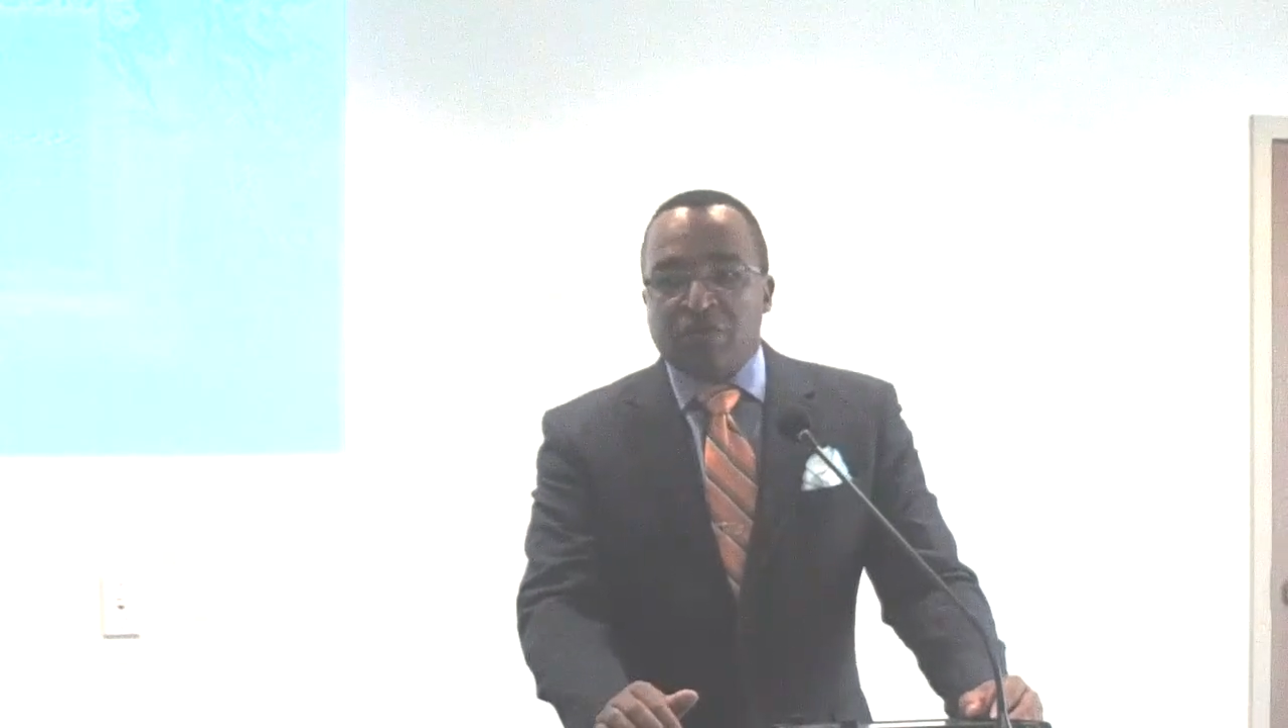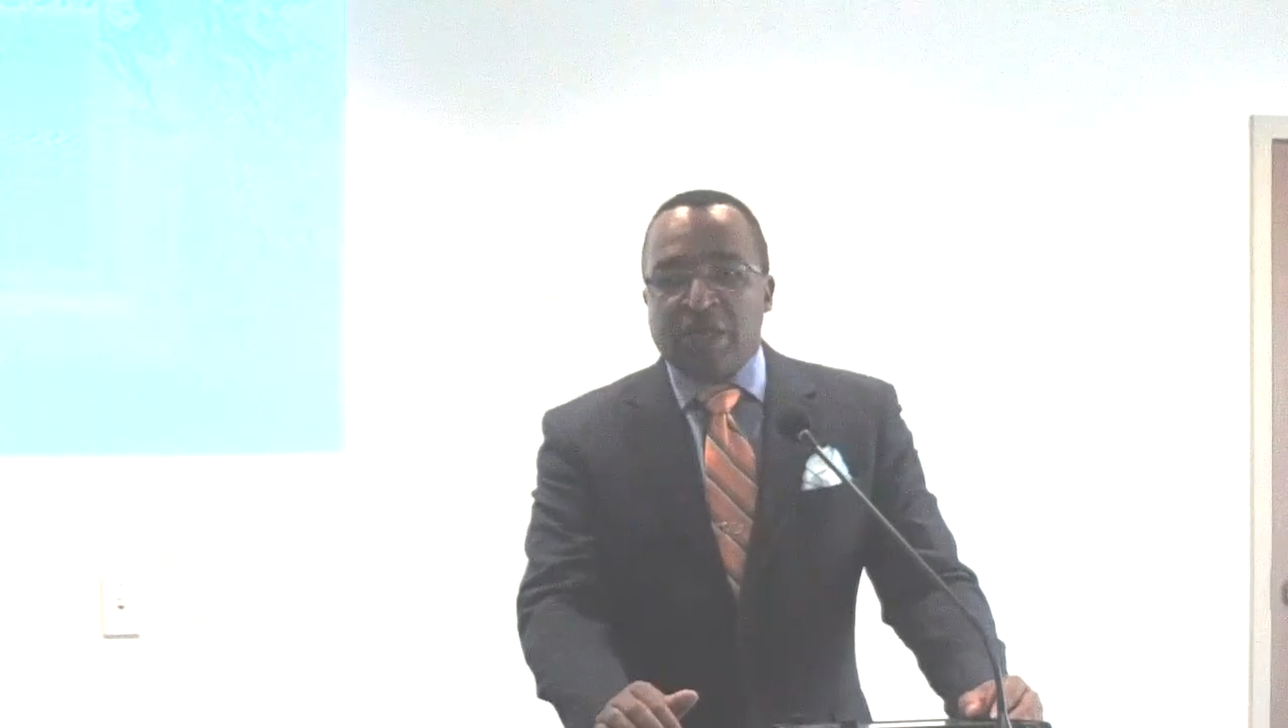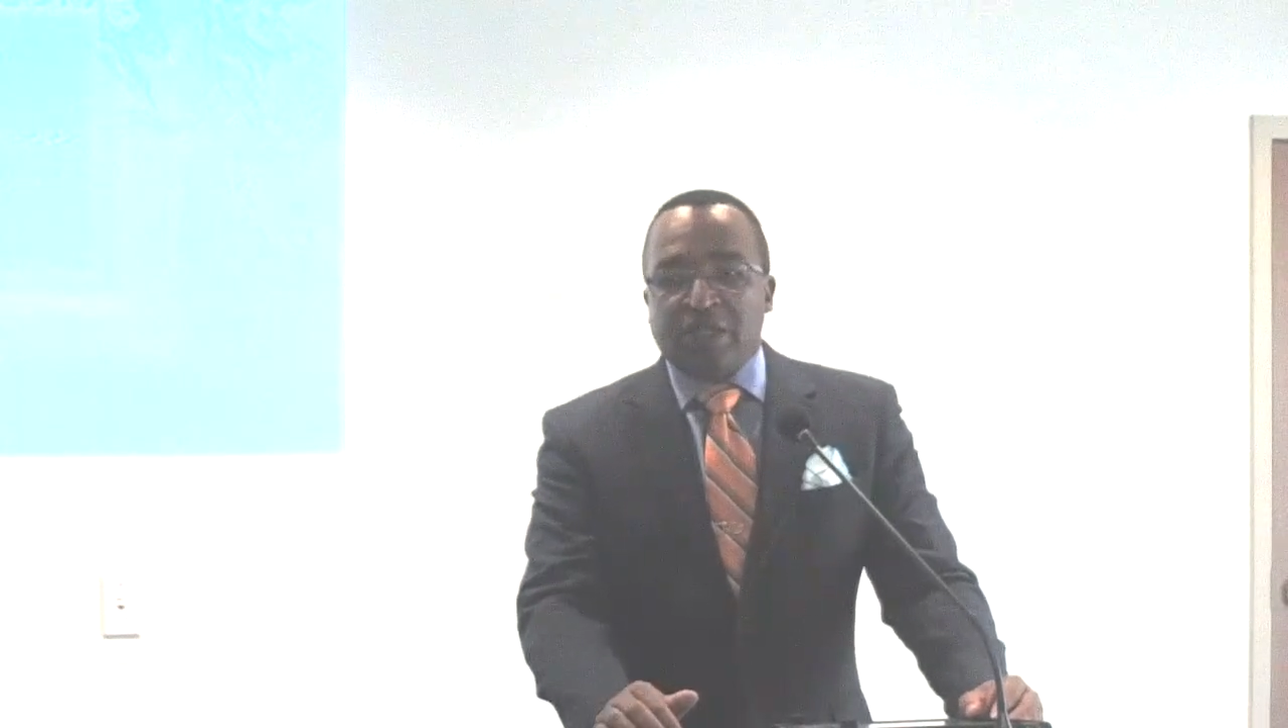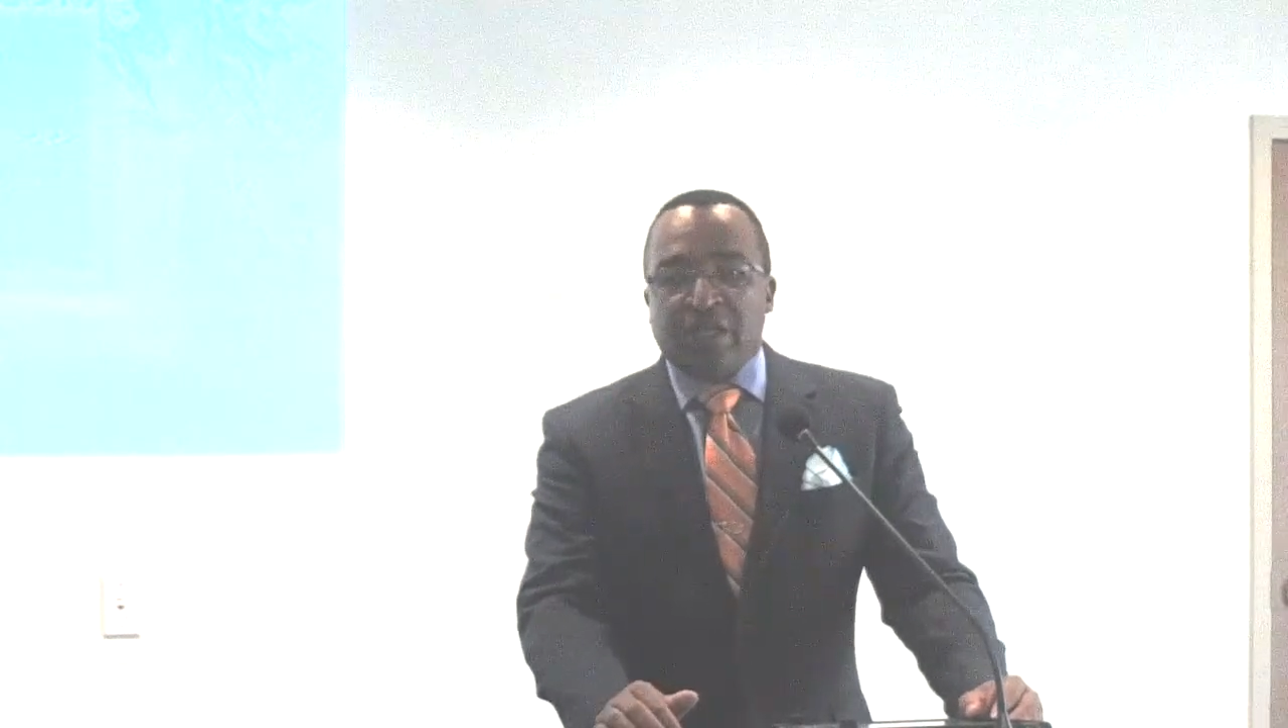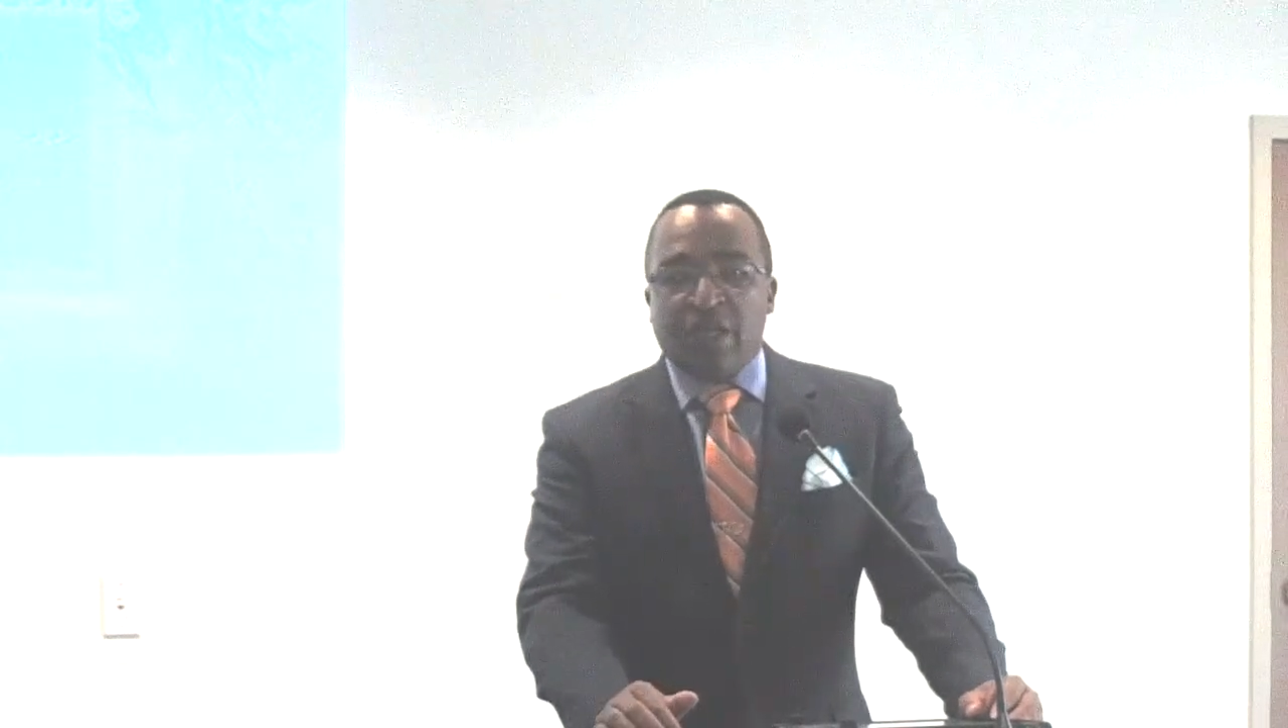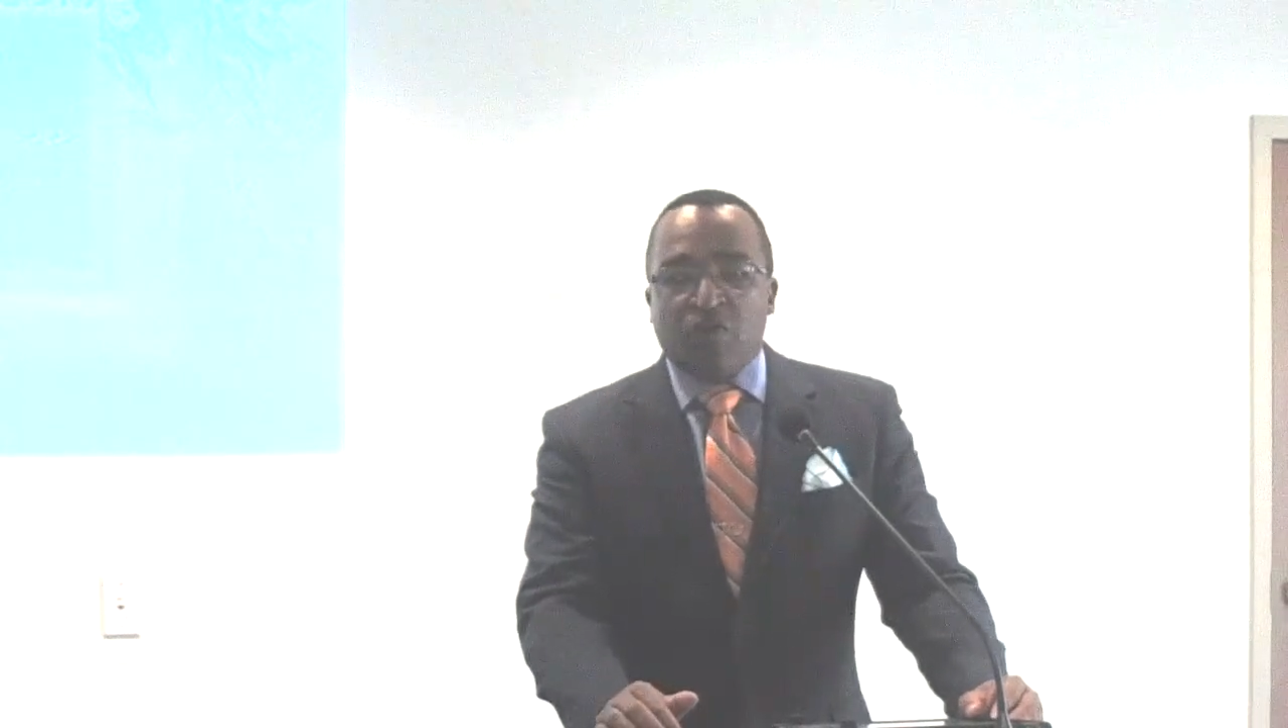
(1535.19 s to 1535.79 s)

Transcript: We got to take care